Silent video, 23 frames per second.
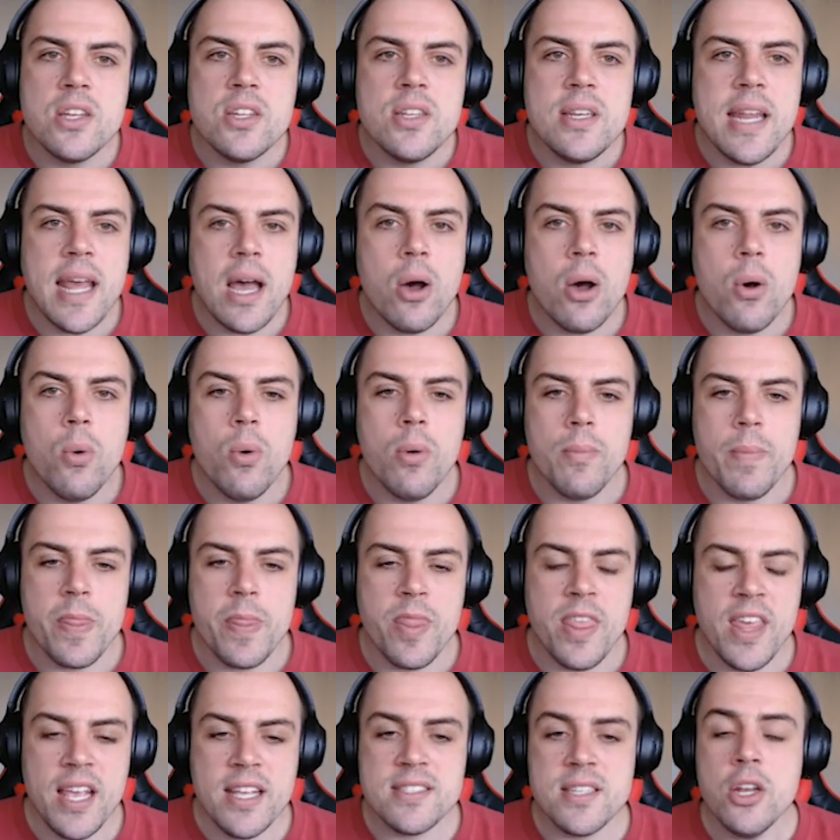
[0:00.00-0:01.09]
Now,
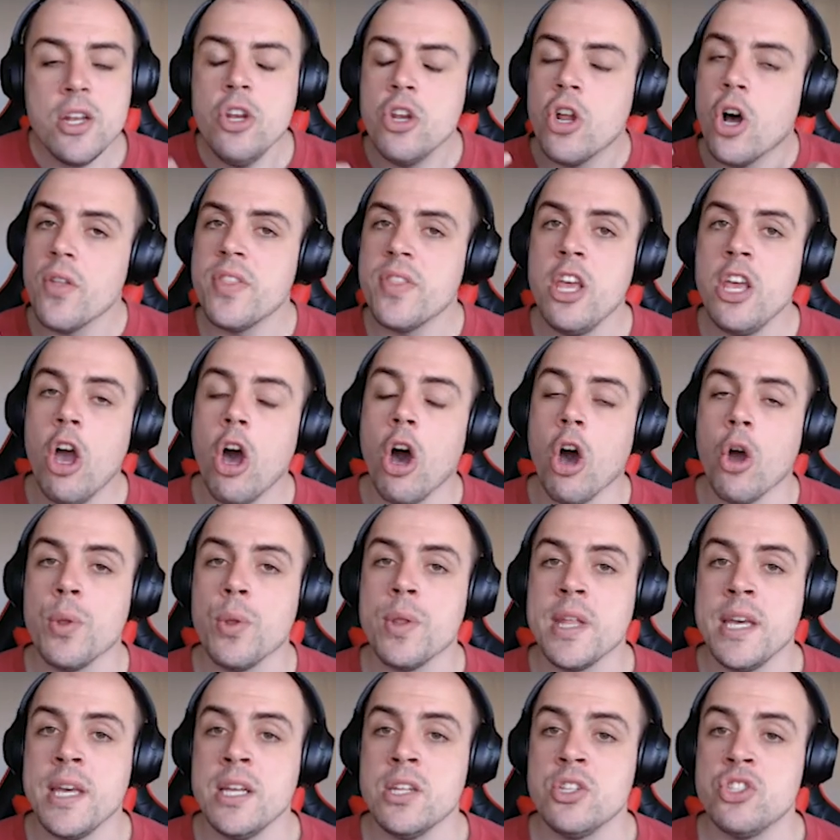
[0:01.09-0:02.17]
these are not the
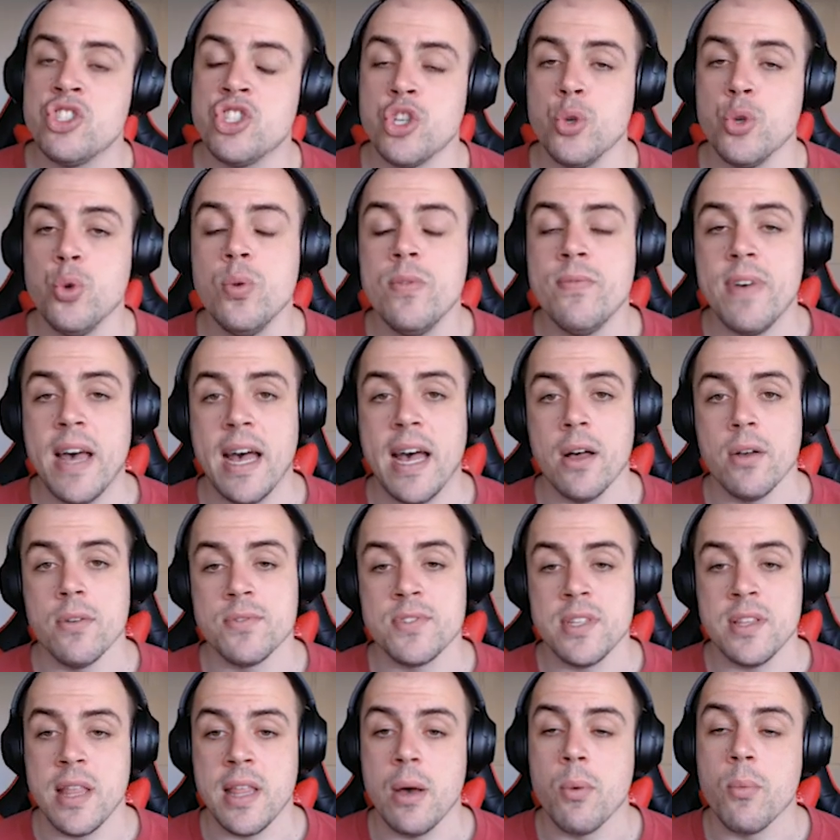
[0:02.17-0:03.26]
only two valves
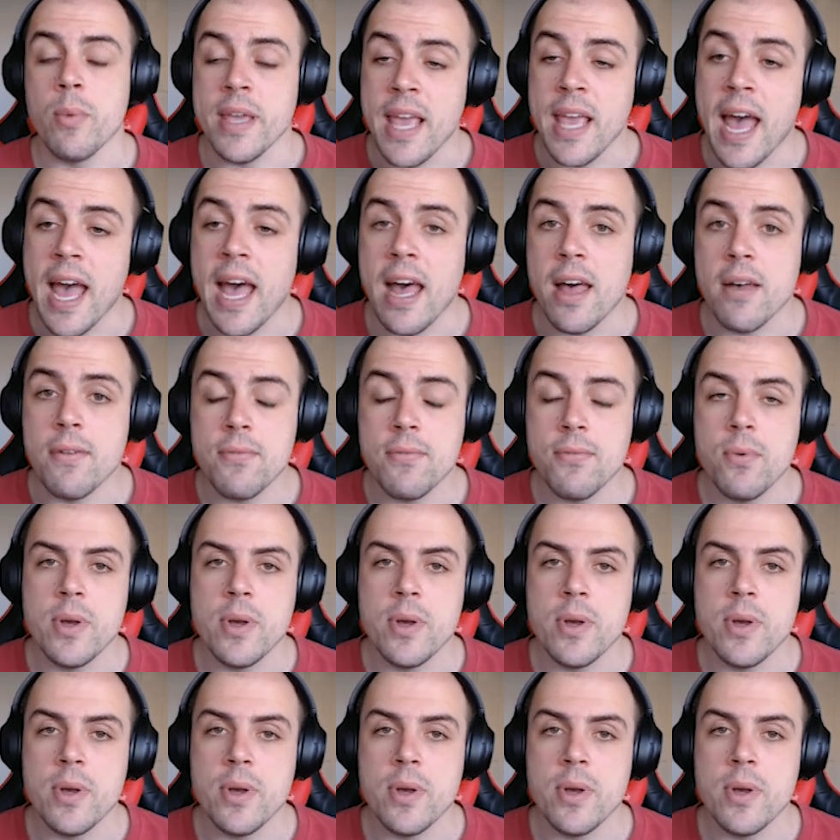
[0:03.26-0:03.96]
that we have.